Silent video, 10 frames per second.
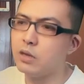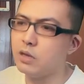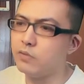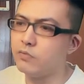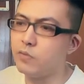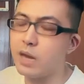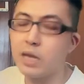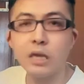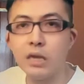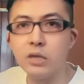for my
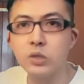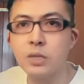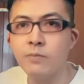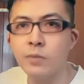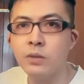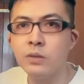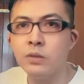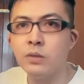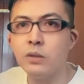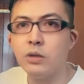case,
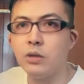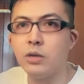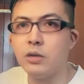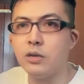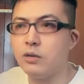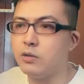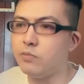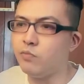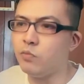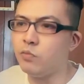
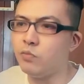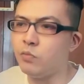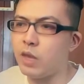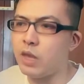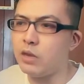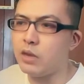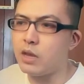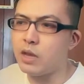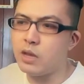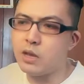and
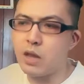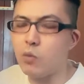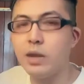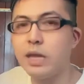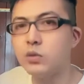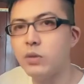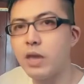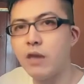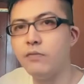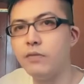I would like to
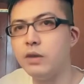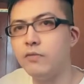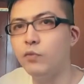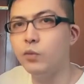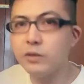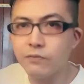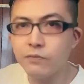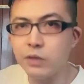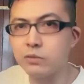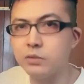have a fuller
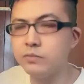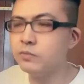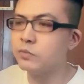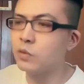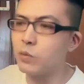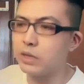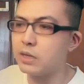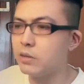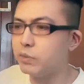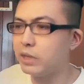feel when
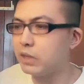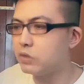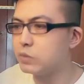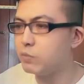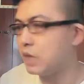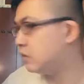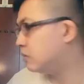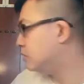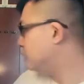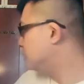playing this piano.
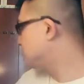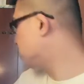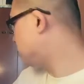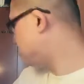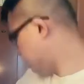So